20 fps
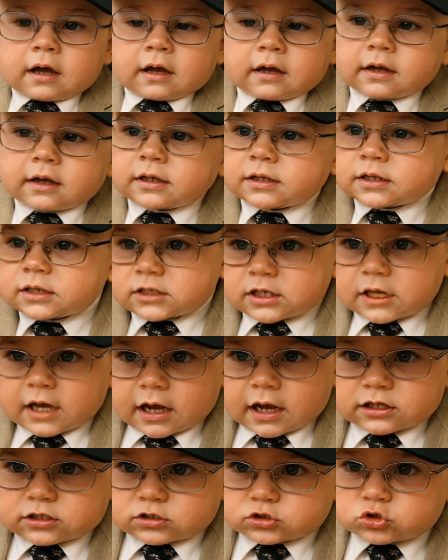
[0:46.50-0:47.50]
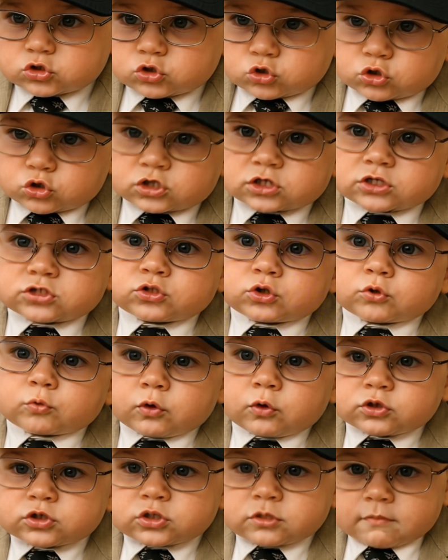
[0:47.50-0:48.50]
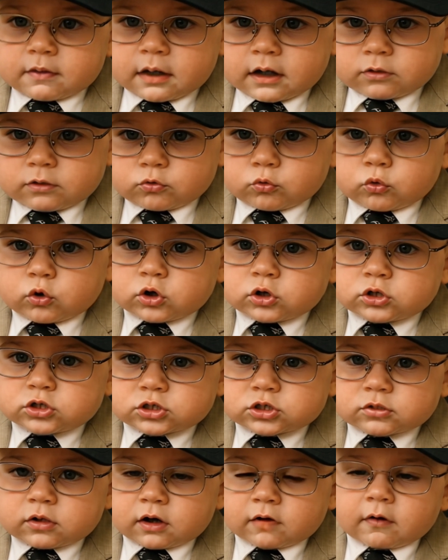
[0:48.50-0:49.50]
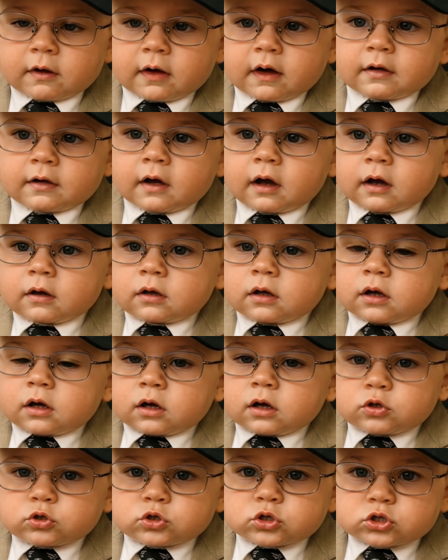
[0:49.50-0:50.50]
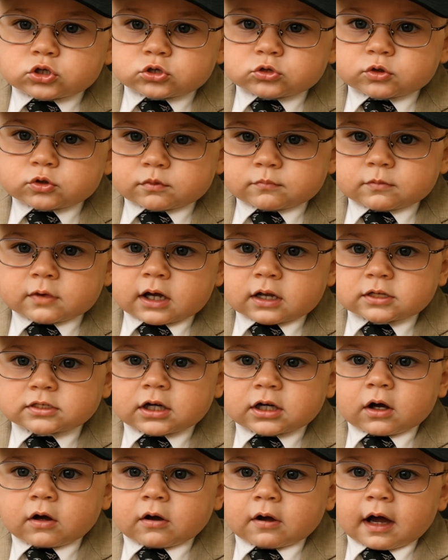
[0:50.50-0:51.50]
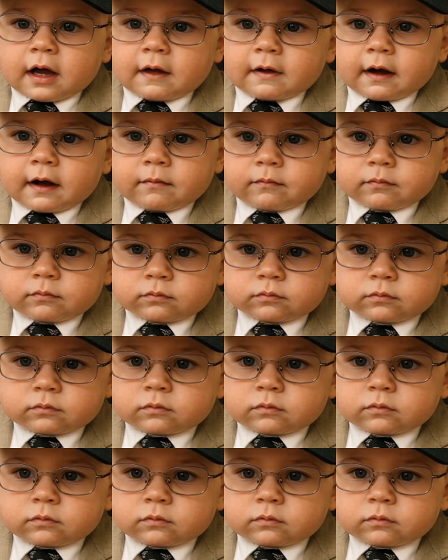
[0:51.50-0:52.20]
and that this Constitution is supposed to be enforced, and I'm going to teach you some things here right now.